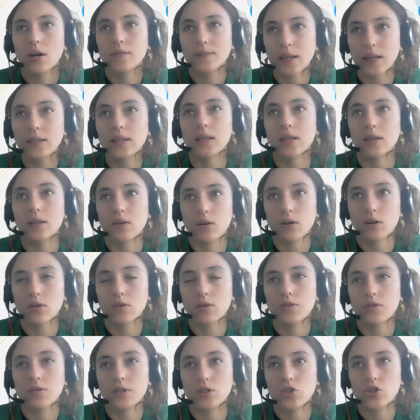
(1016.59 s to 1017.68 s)
taking a lot
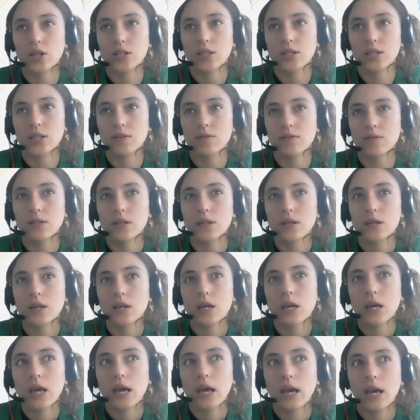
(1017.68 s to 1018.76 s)
of initiatives,
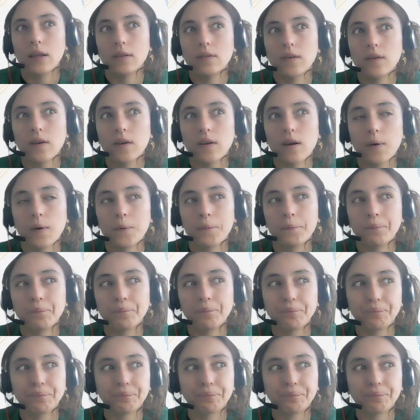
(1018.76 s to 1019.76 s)
and so